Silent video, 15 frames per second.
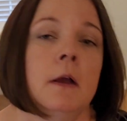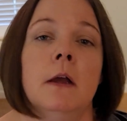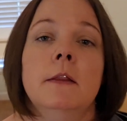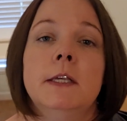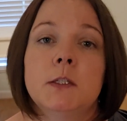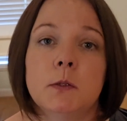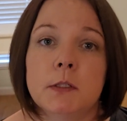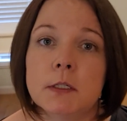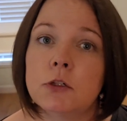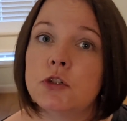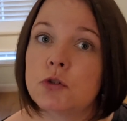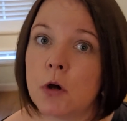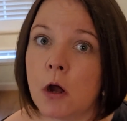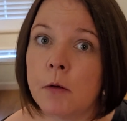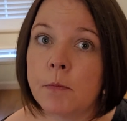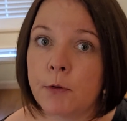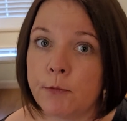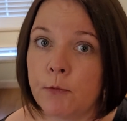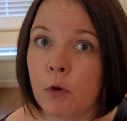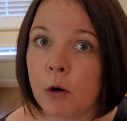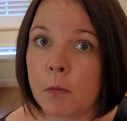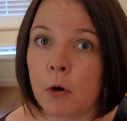this was a strong
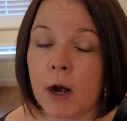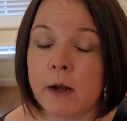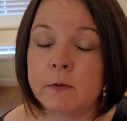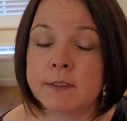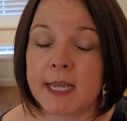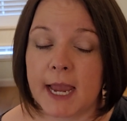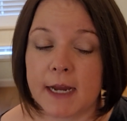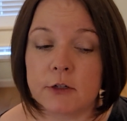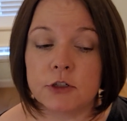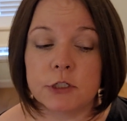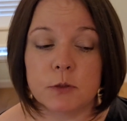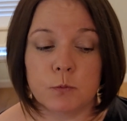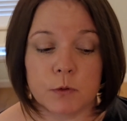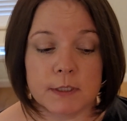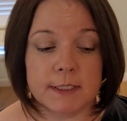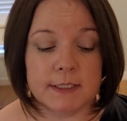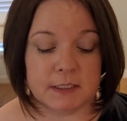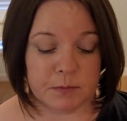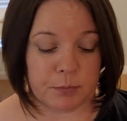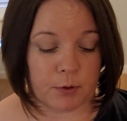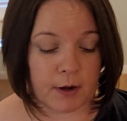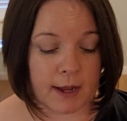performer. I was actually really
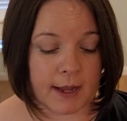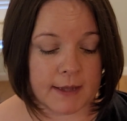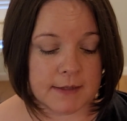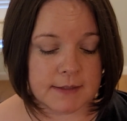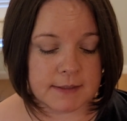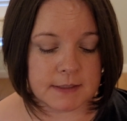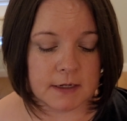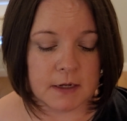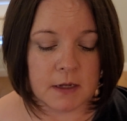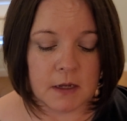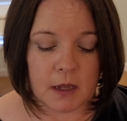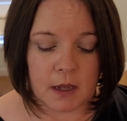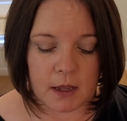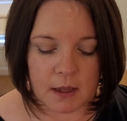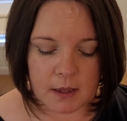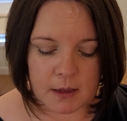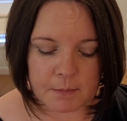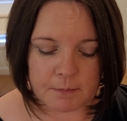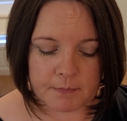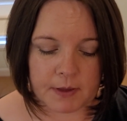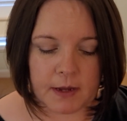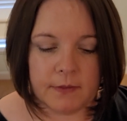surprised.
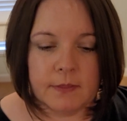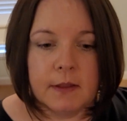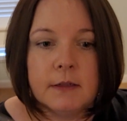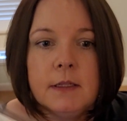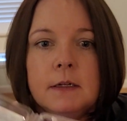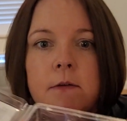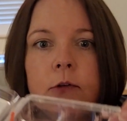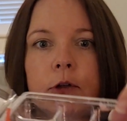The little